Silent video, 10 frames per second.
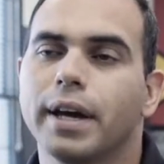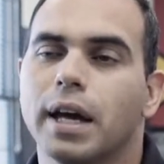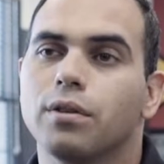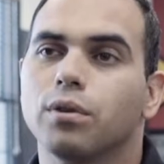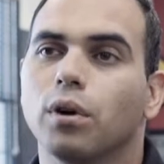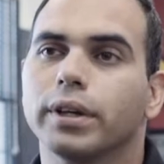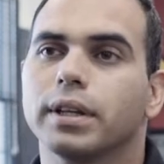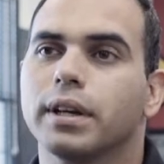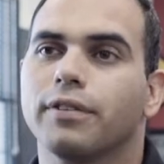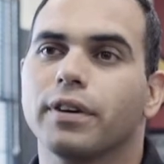
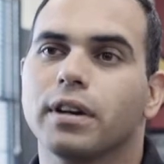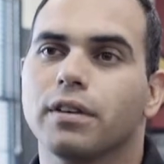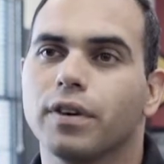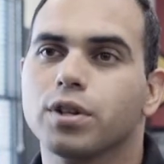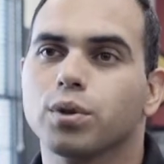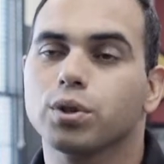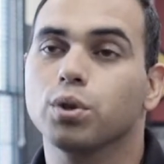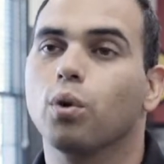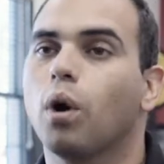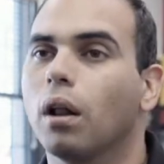enrolling different individuals who
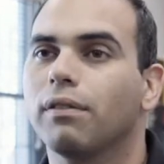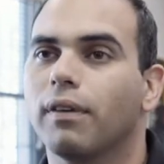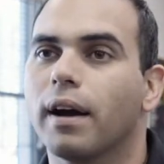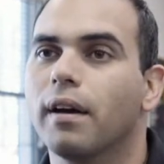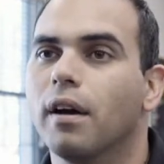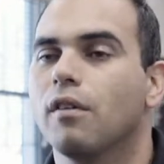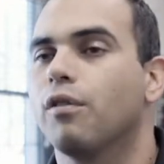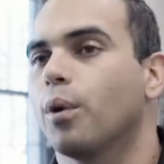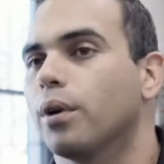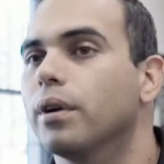qualify
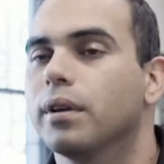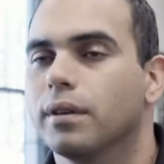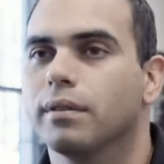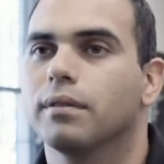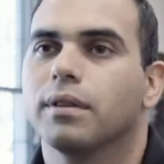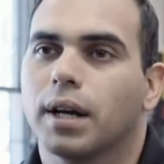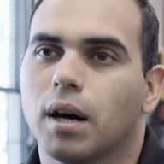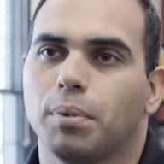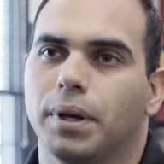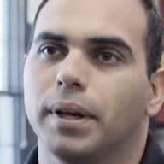for the
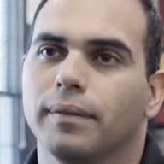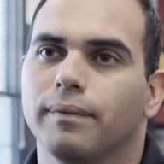company.